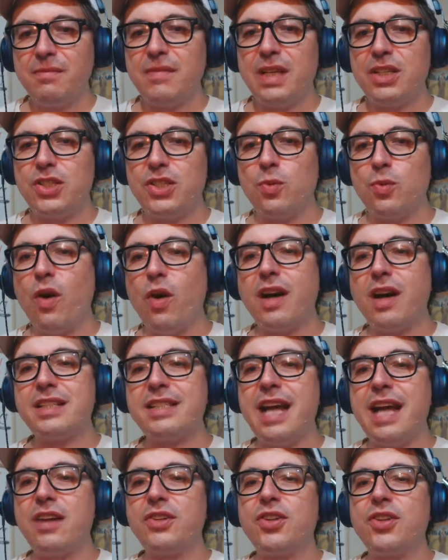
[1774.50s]
She walks
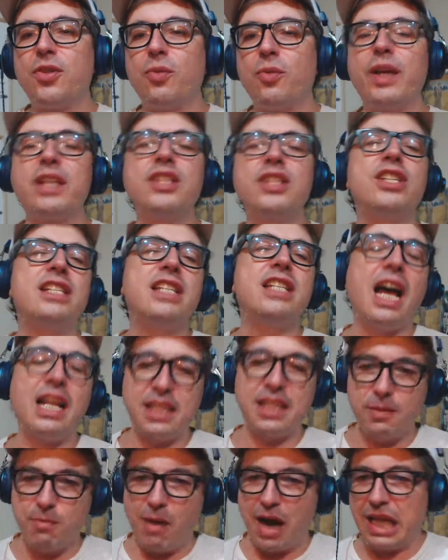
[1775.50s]
down to the ring. She's not
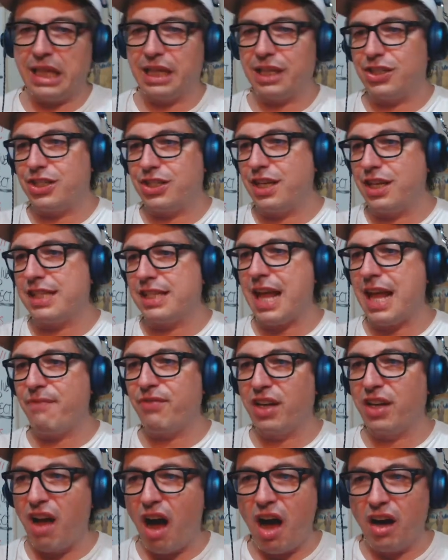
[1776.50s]
smiling. She doesn't have
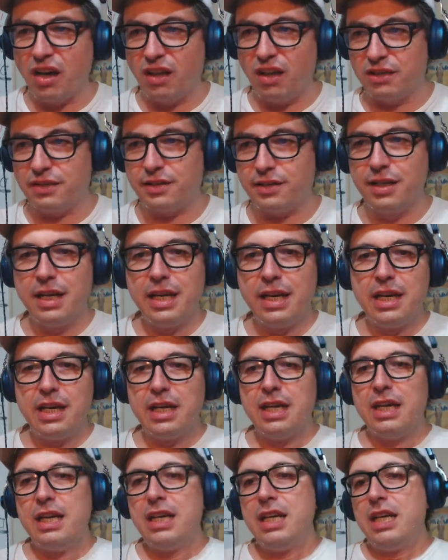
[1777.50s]
the goggles.
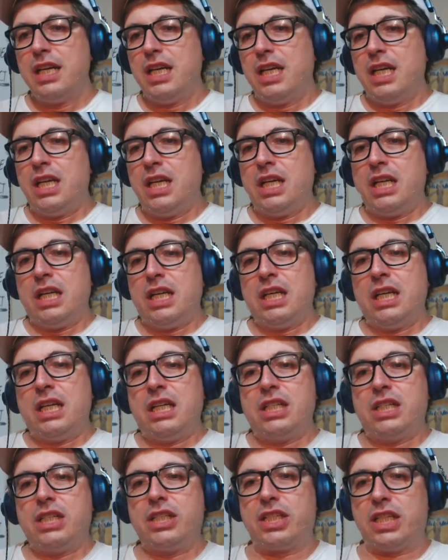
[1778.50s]

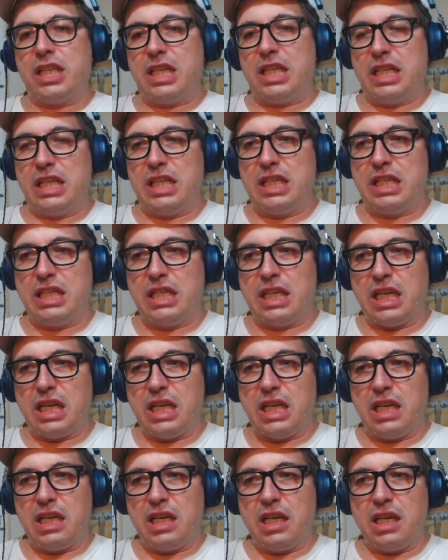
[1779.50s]
She
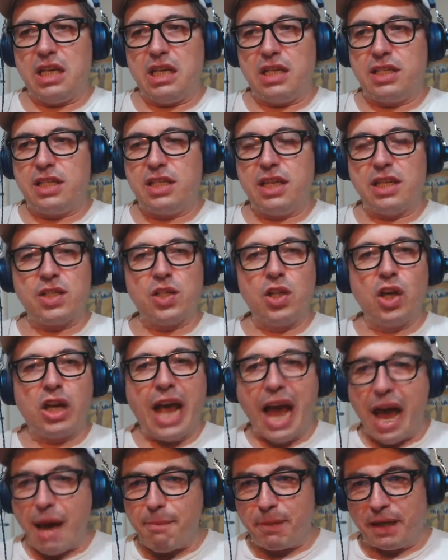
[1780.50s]
doesn't look
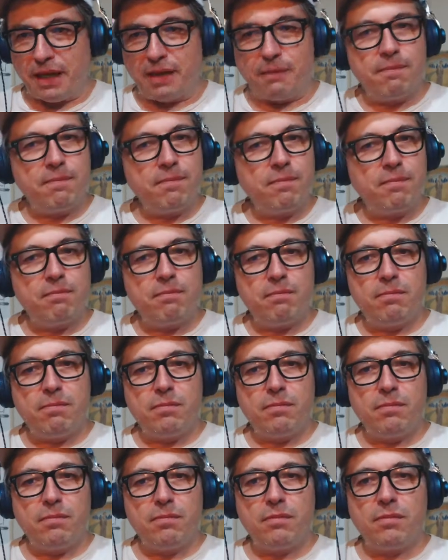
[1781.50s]
happy.
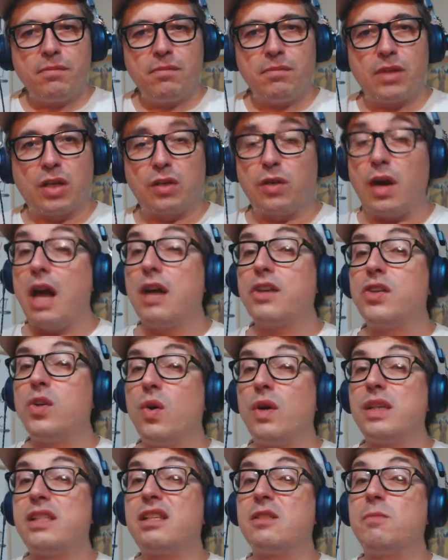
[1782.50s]
The crowd
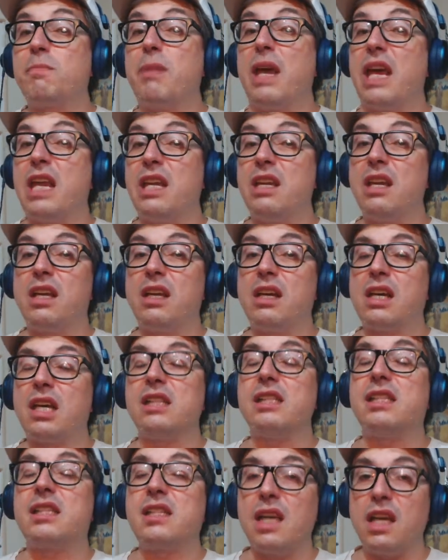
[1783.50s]
noise has been
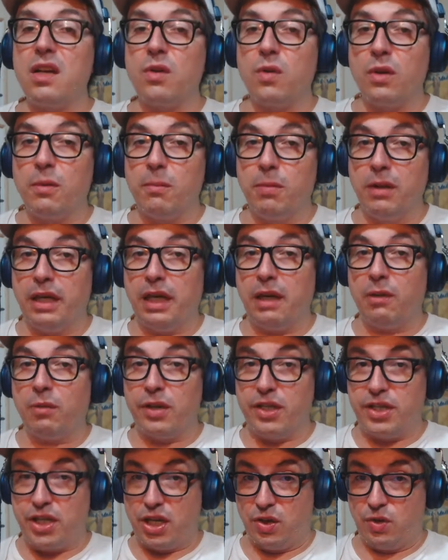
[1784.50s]
considerably
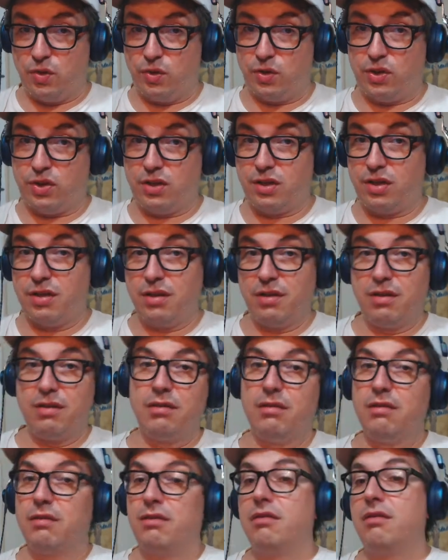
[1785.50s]
reduced.
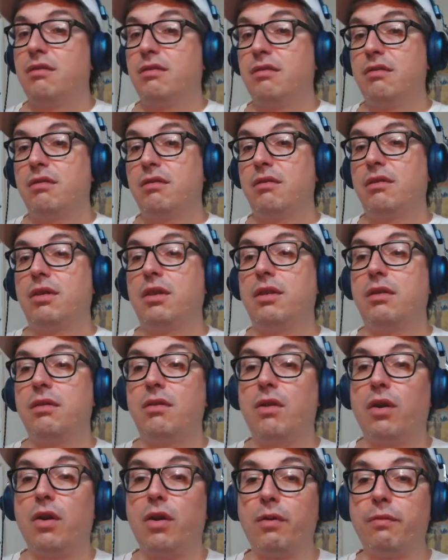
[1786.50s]

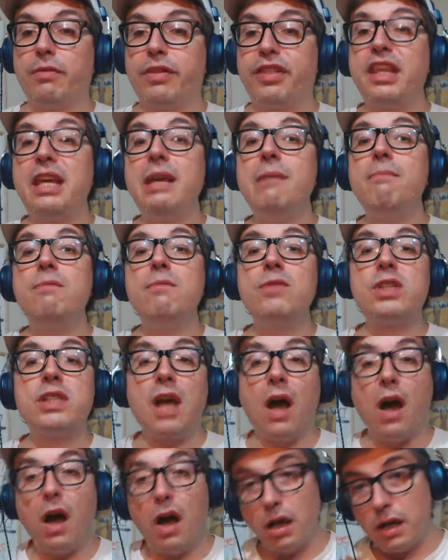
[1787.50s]
Her theme
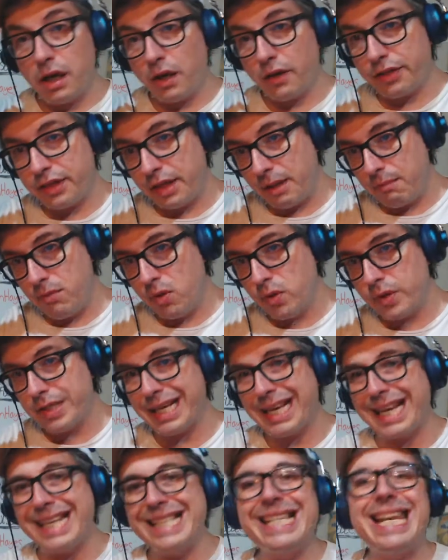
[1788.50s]

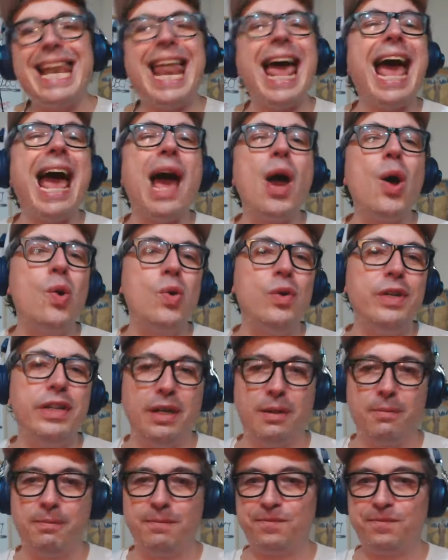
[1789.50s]
music is loud.